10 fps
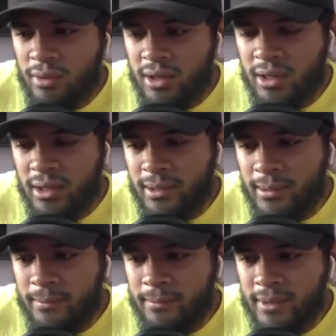
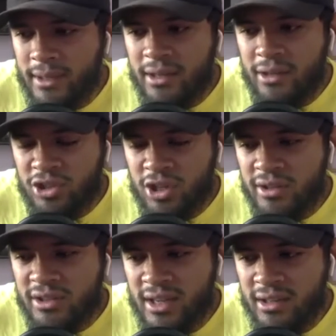and I know
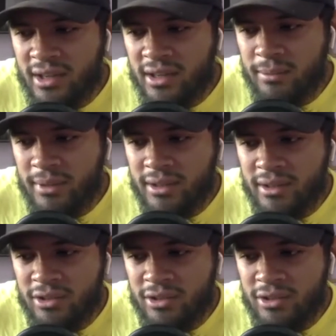Charlie's kind of talked about this,